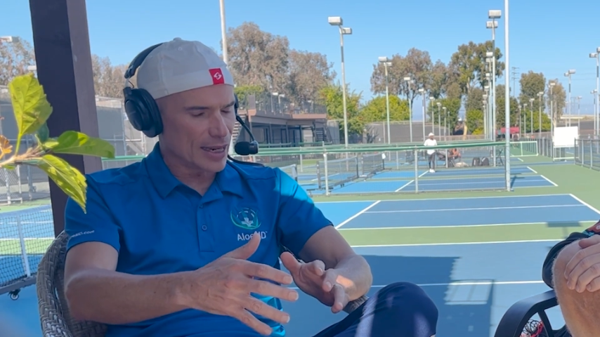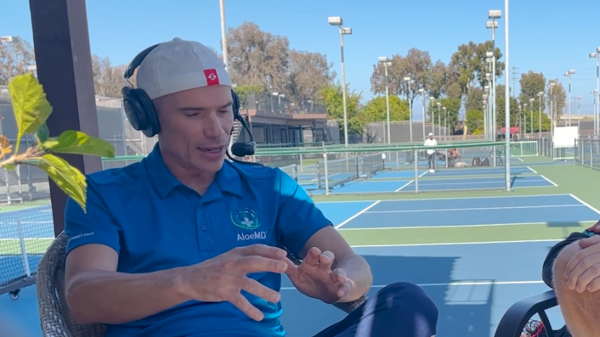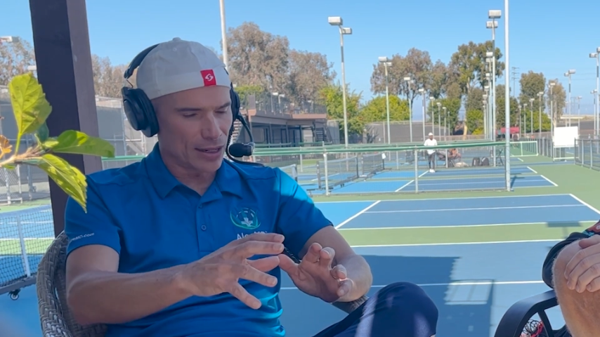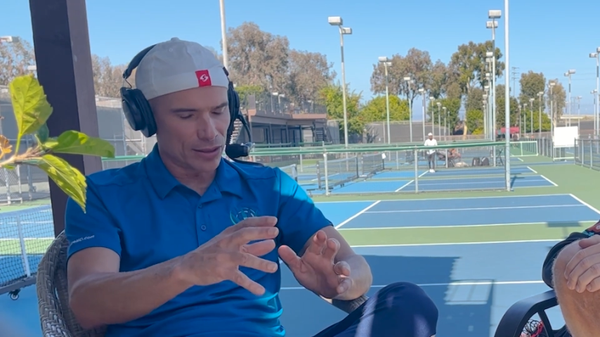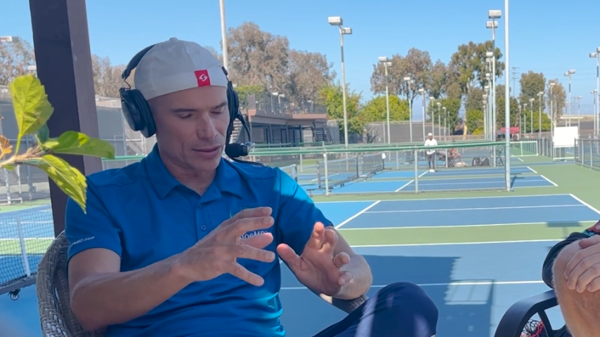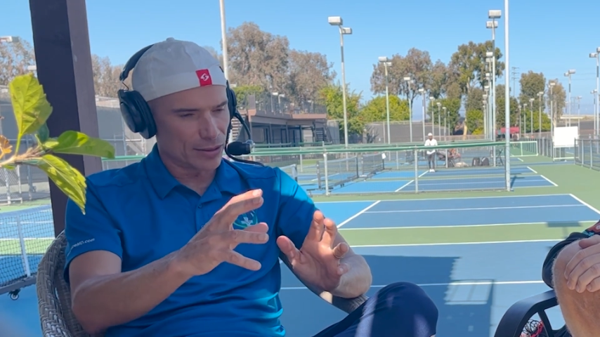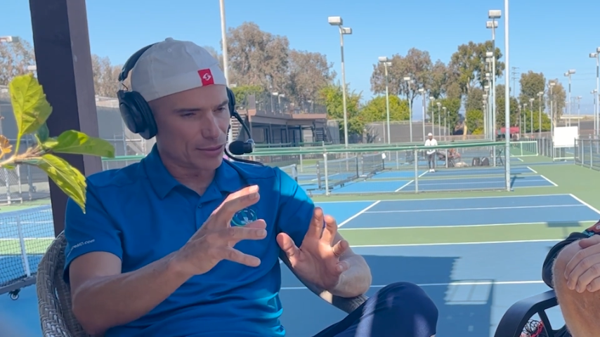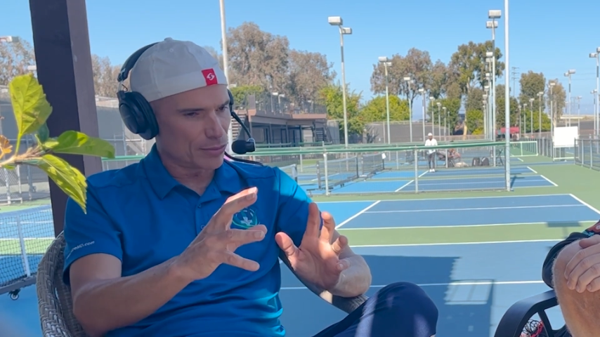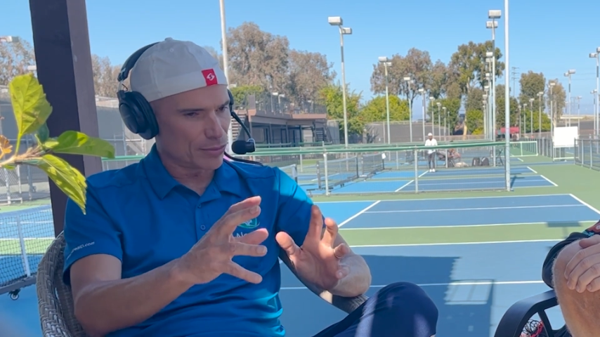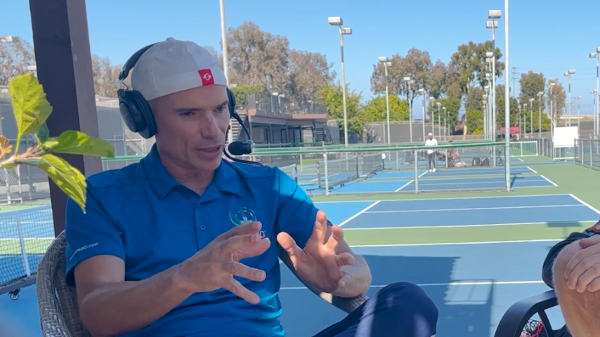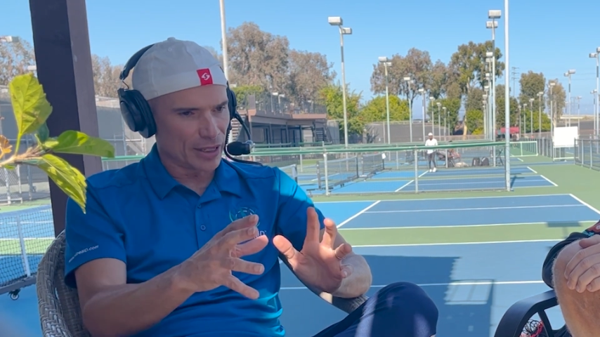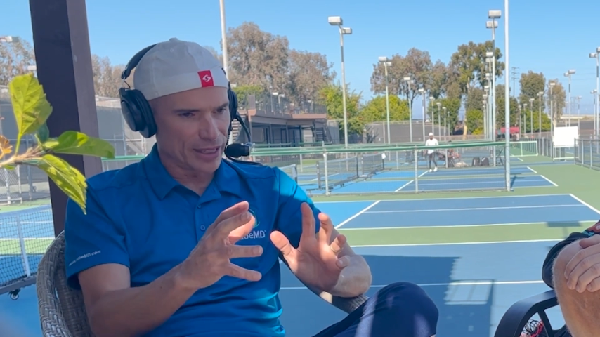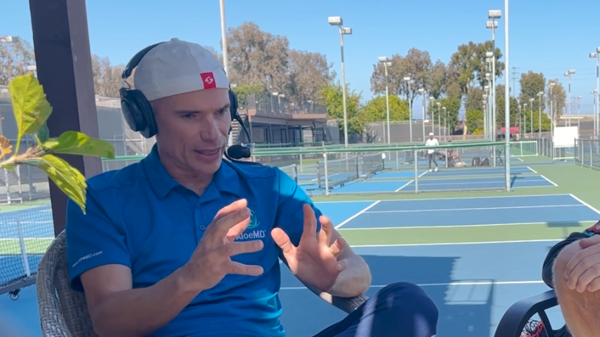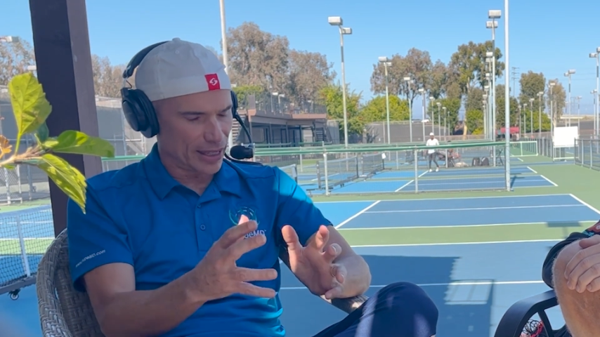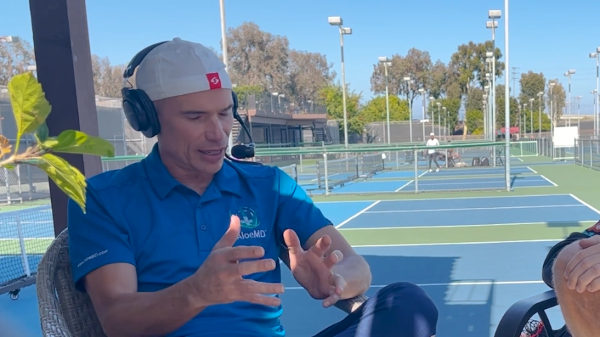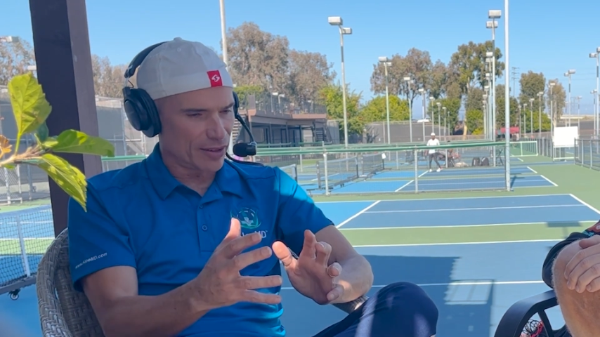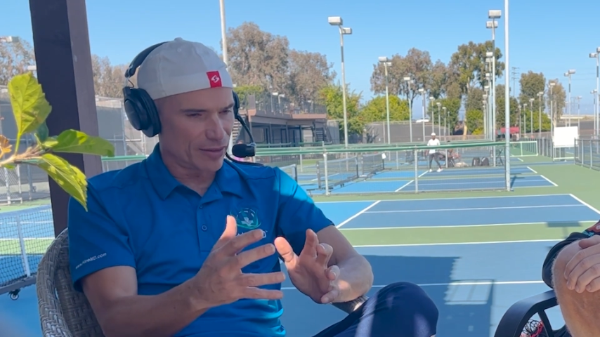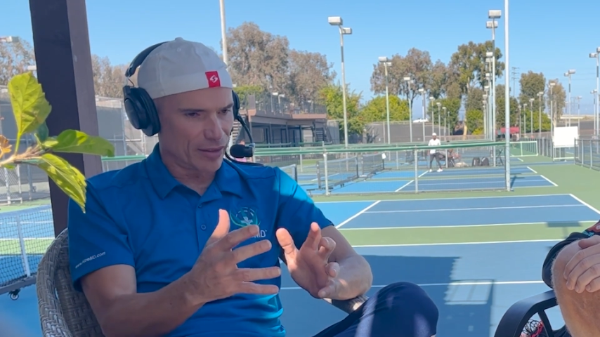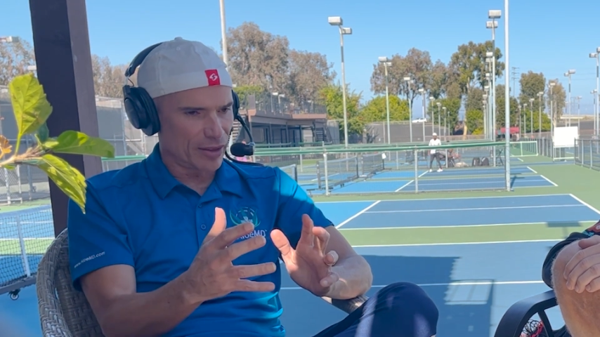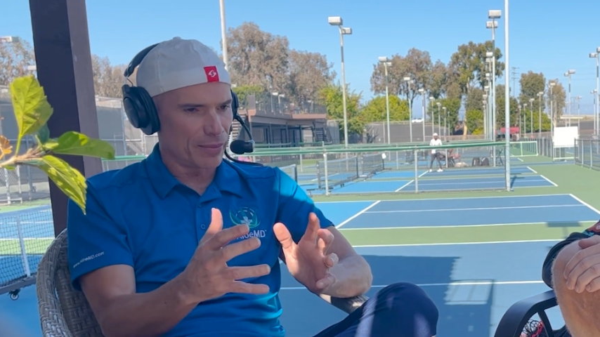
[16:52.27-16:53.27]
I don't really
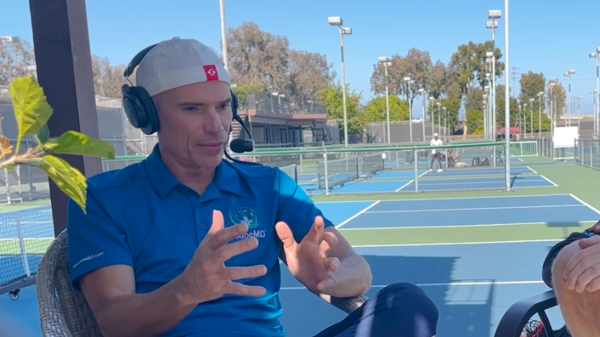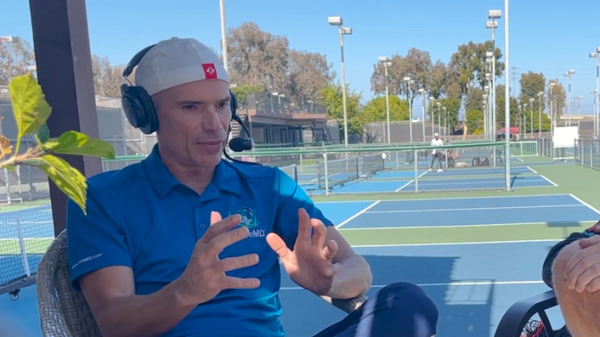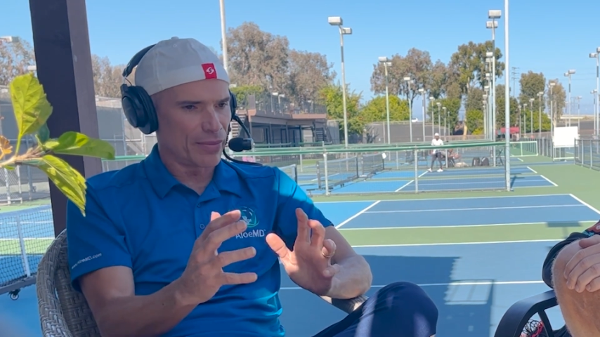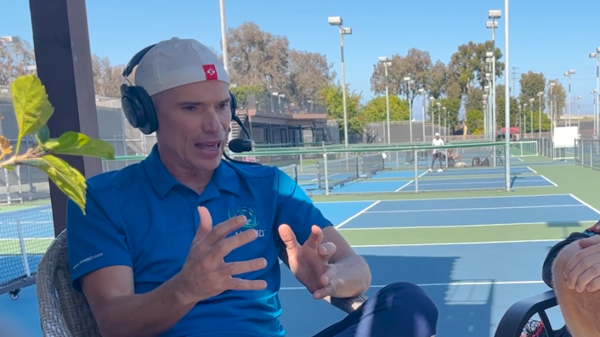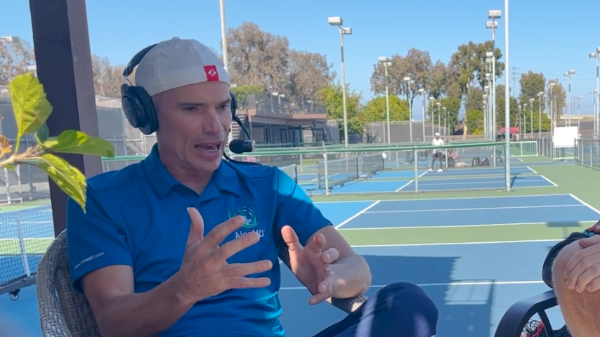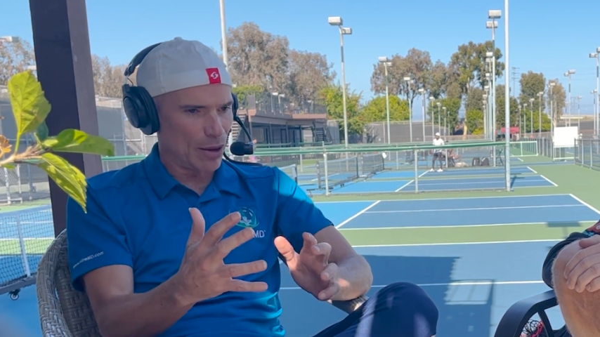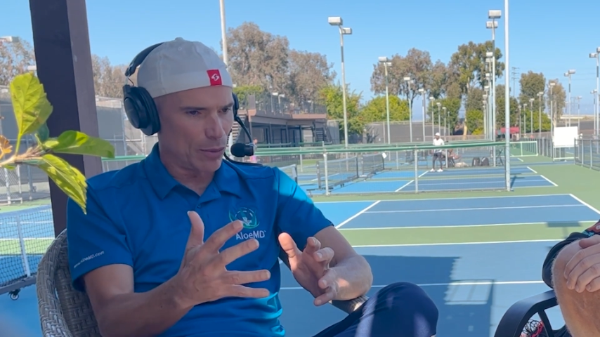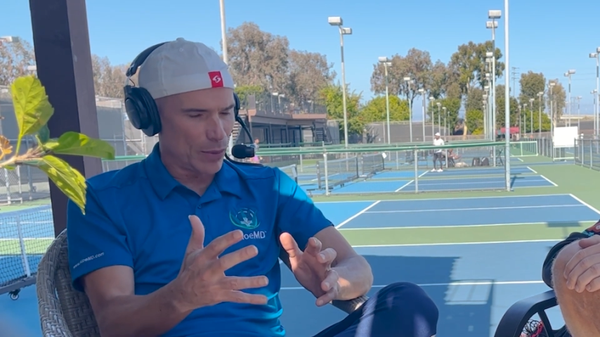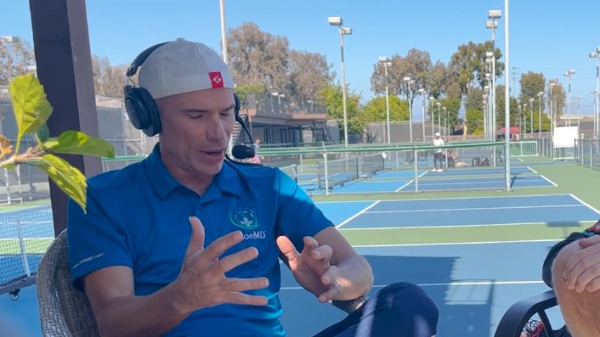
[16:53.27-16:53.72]
think of them that